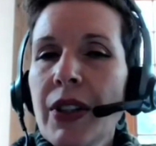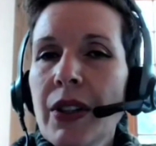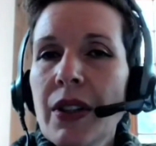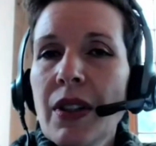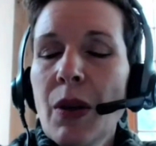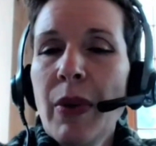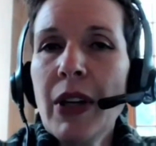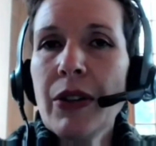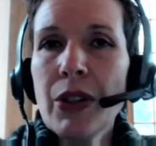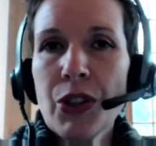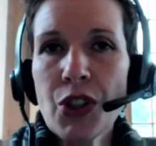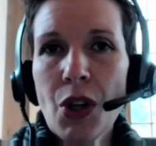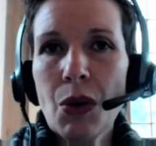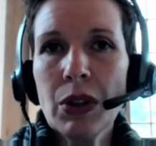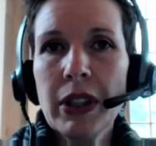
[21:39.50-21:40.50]
the
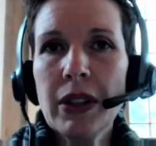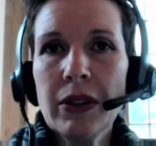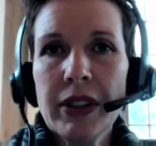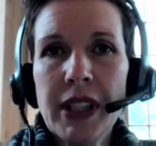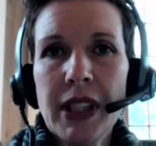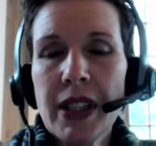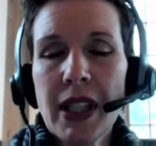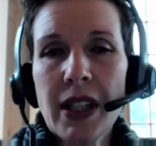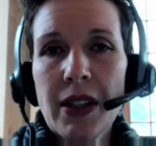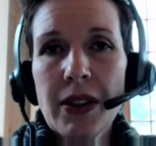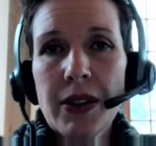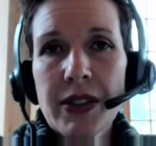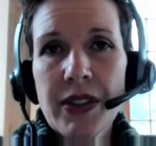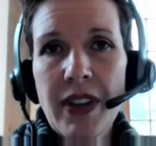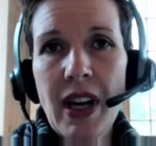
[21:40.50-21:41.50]
show, little
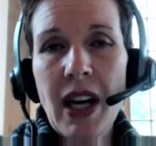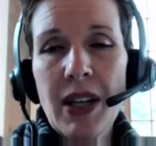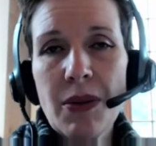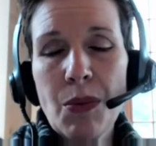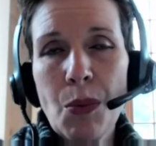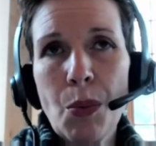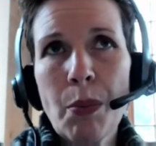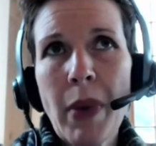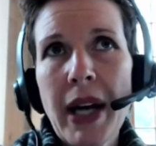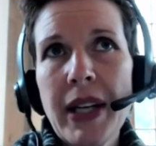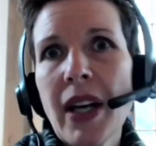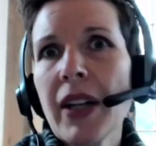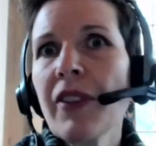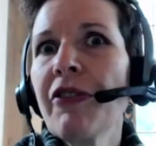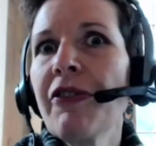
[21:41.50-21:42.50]
details that might
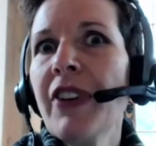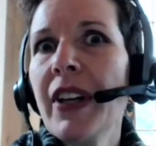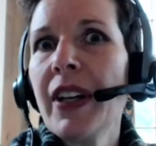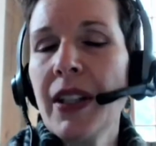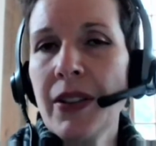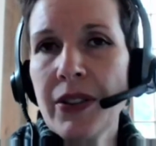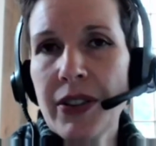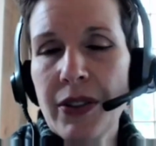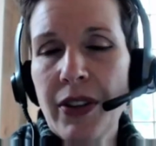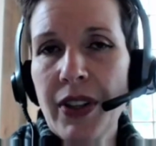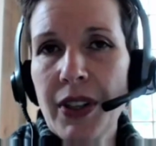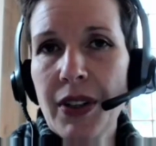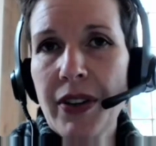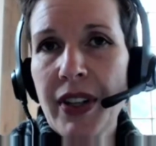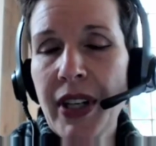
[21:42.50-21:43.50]
not have fit into
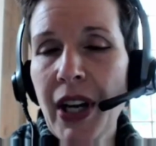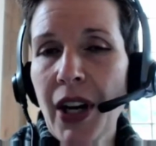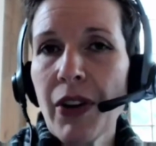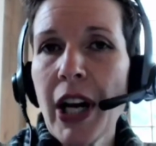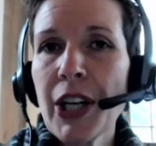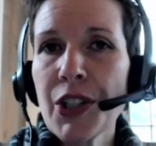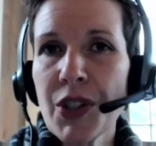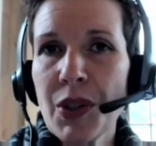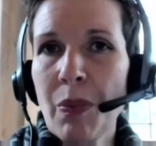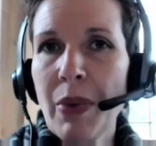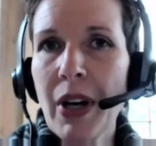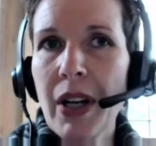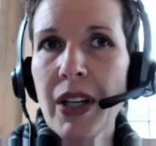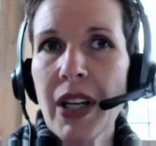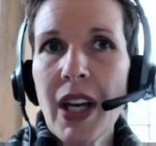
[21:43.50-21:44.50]
the narration,
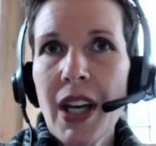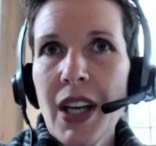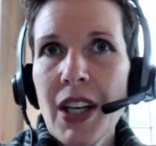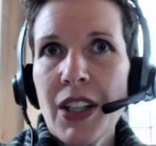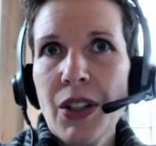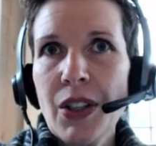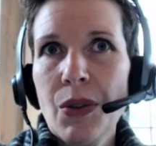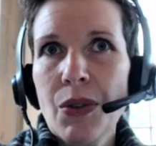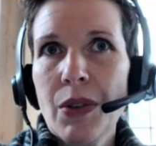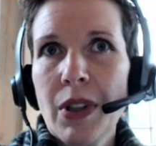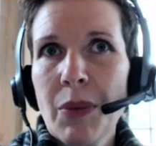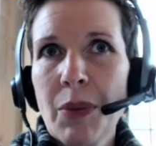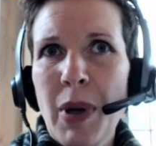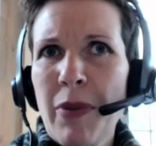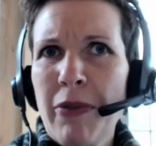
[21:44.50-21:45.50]
but
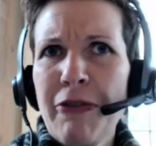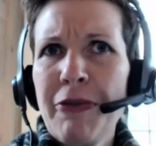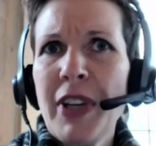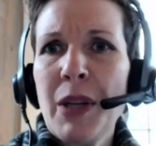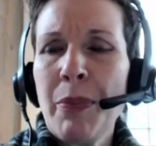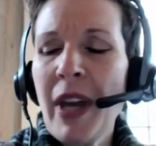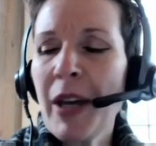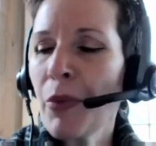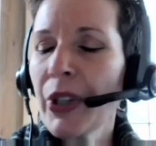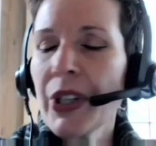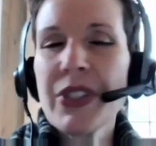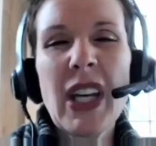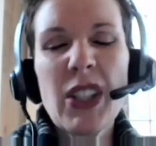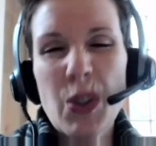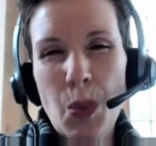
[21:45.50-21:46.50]
make more
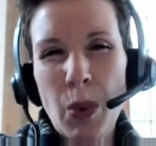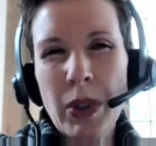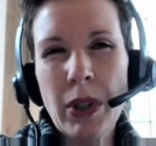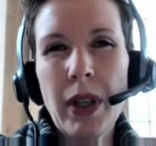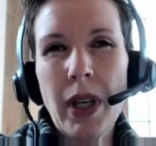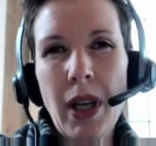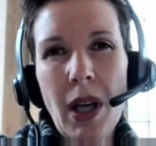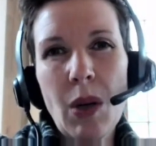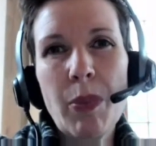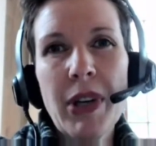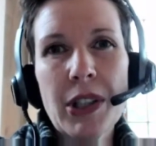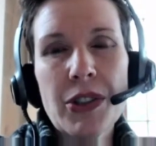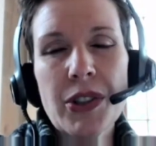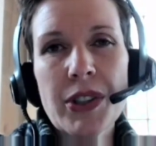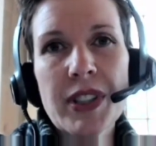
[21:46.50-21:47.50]
sense when looking at a
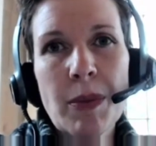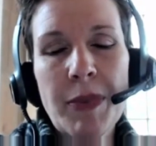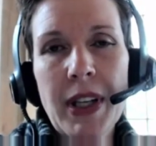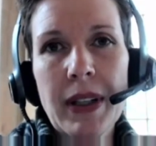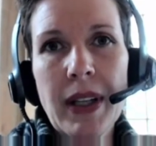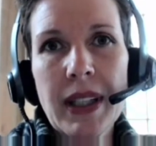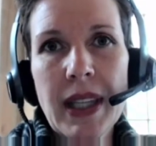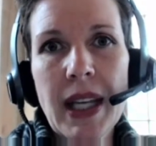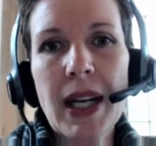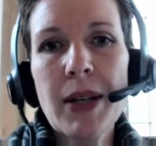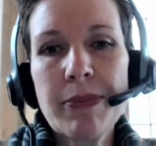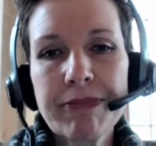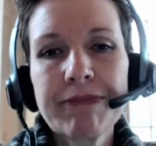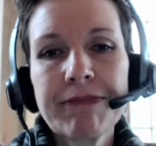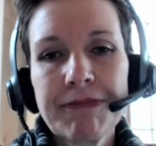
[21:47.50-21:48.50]
picture, something like
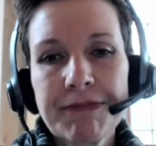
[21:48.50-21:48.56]
that.